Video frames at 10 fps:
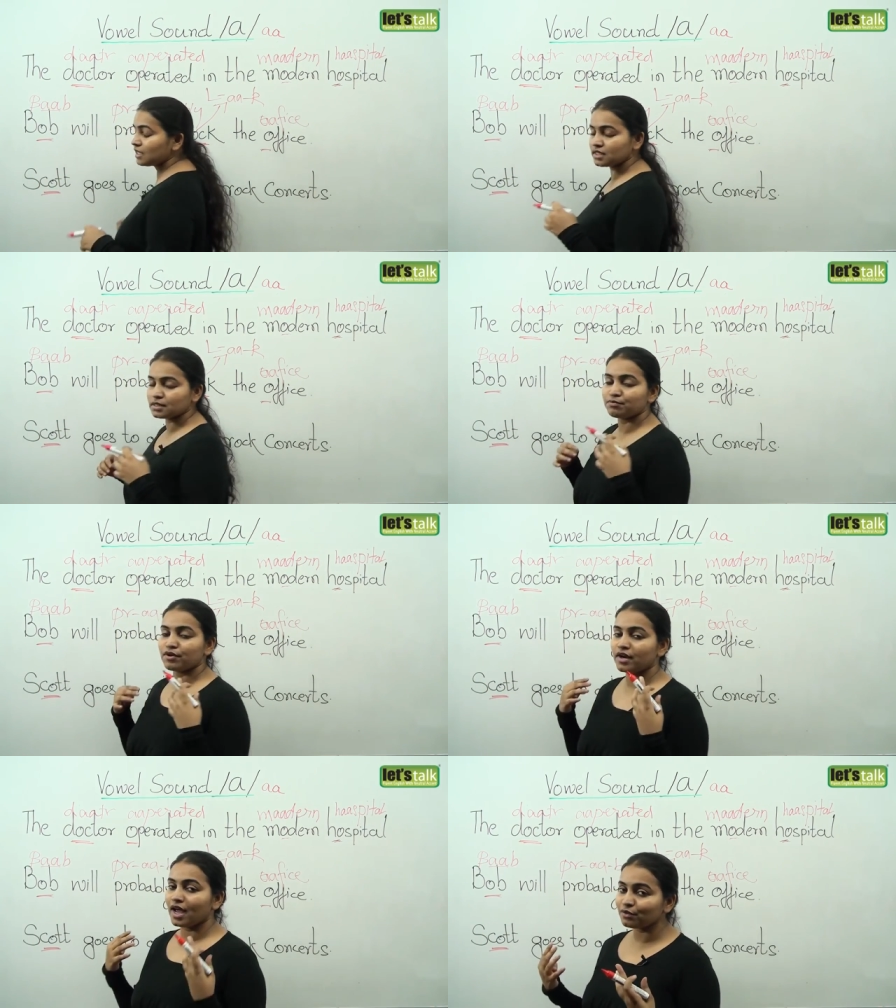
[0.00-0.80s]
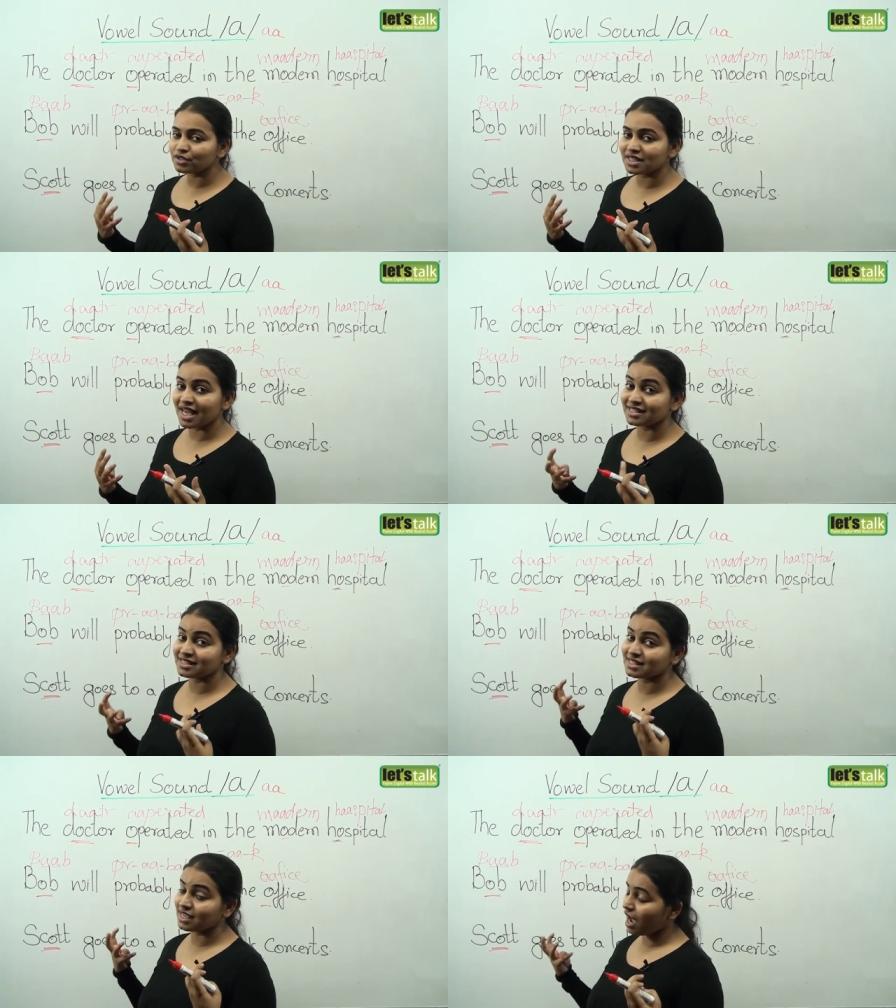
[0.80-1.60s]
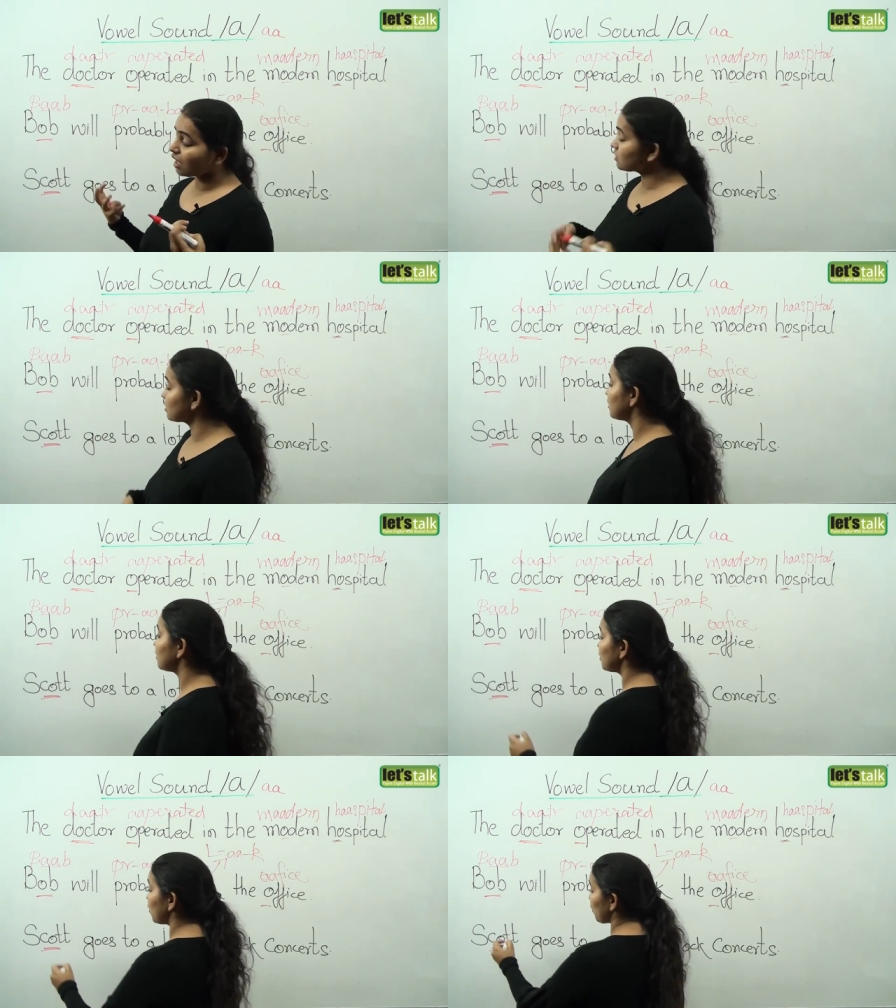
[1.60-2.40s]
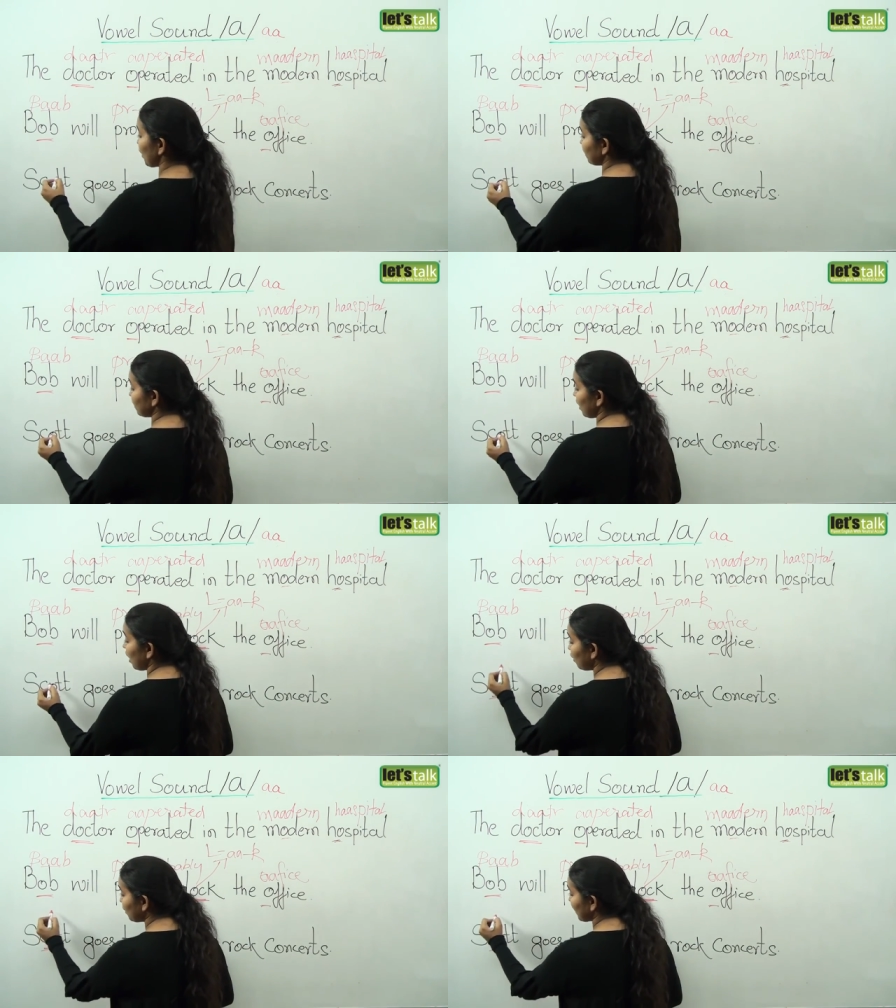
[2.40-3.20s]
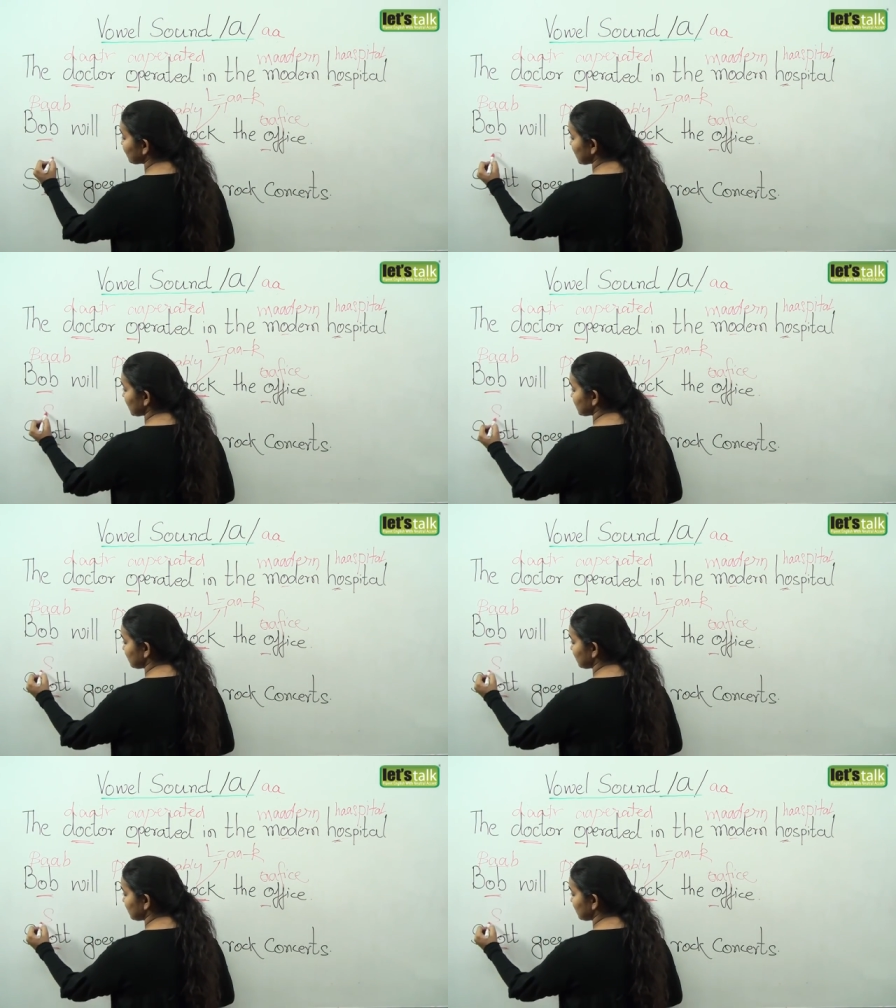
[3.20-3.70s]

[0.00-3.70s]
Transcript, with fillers: is pronounced as Scott, wherein the O gives us